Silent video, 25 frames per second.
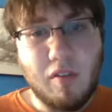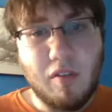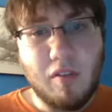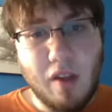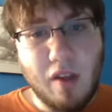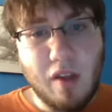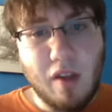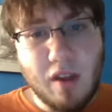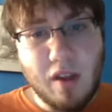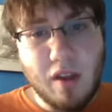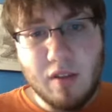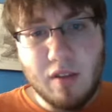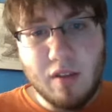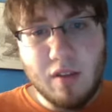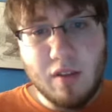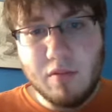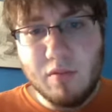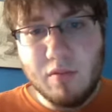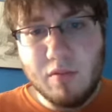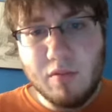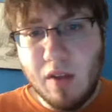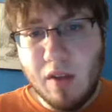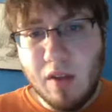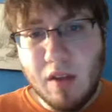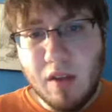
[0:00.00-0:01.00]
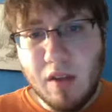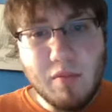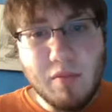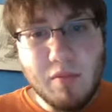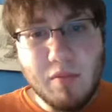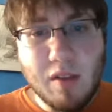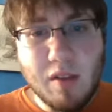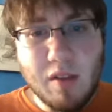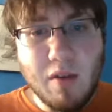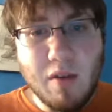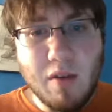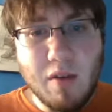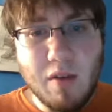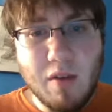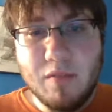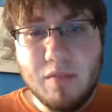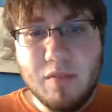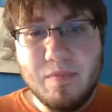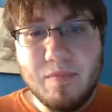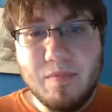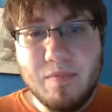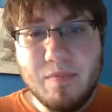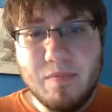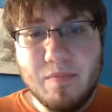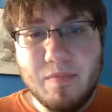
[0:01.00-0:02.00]
I really want
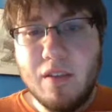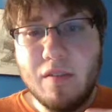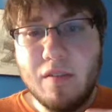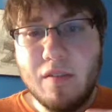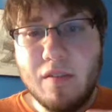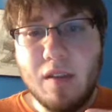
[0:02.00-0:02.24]
any